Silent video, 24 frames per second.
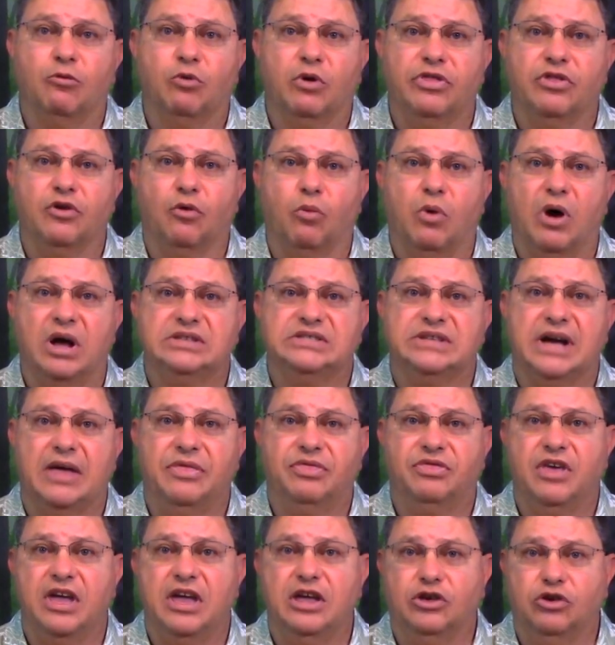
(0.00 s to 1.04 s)
with the ones I
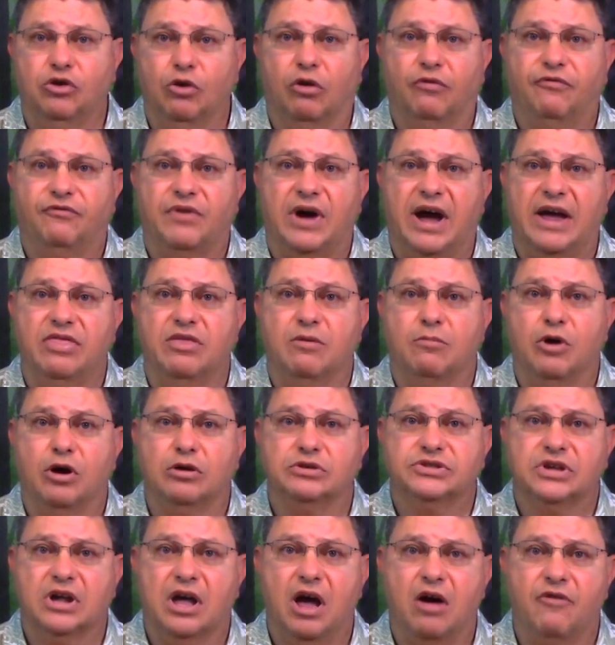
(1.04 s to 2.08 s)
think you'll find the
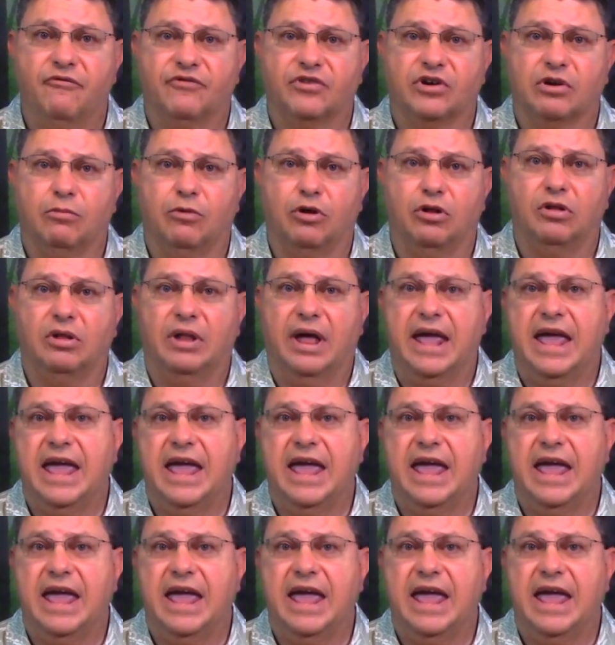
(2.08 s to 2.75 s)
most comfortable